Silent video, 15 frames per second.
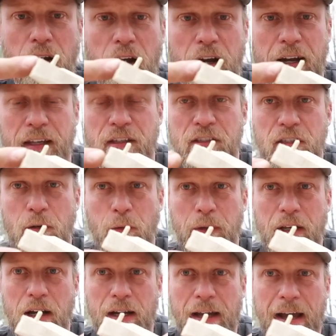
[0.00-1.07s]
All right, you see what
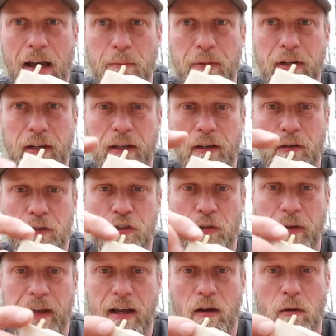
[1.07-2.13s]
we got happening here. So
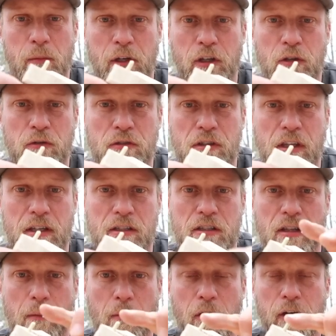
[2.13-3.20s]
now I'm going to use this
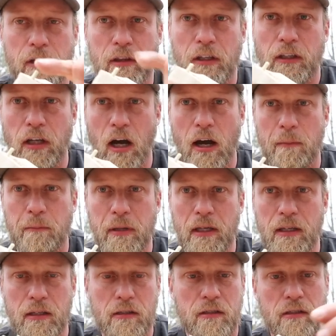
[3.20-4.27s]
to mark the top
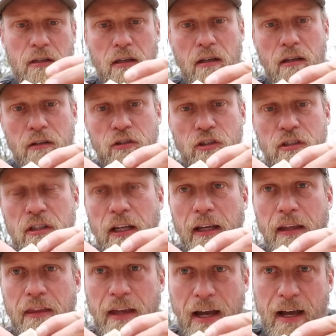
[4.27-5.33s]
piece, just
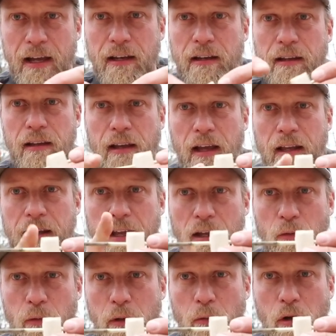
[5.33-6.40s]
like that, and
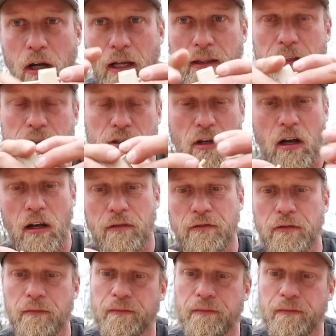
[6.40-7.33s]
then we will cut this off.